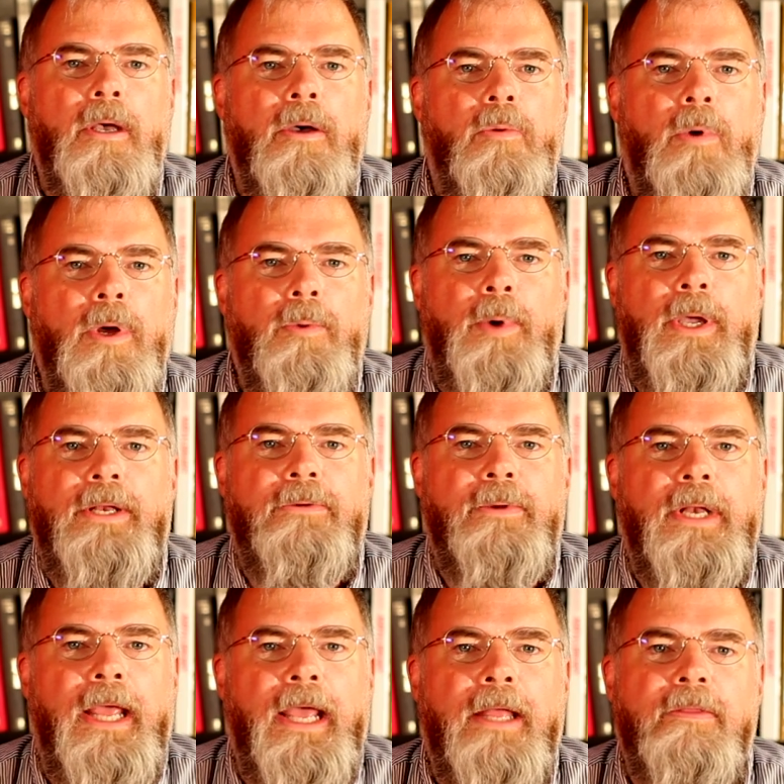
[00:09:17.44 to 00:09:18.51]
One way to
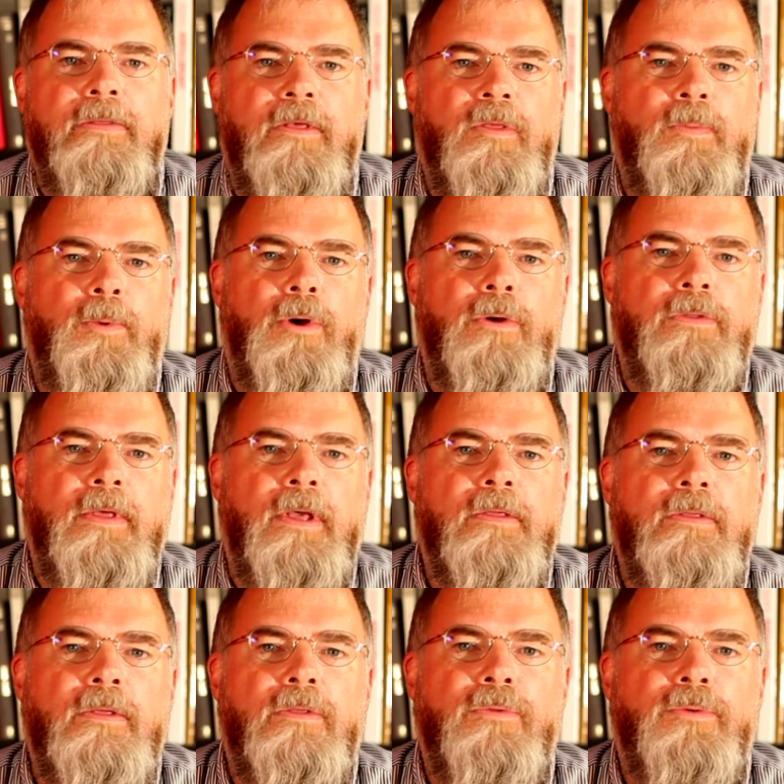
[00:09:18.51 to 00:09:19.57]
enhance this
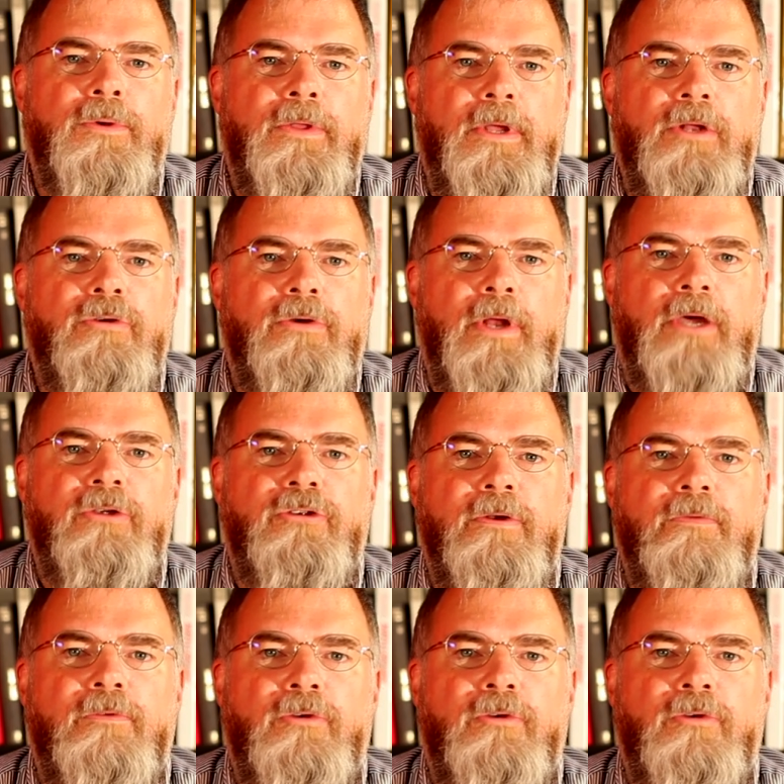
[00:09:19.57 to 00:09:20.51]
process is through the introduction of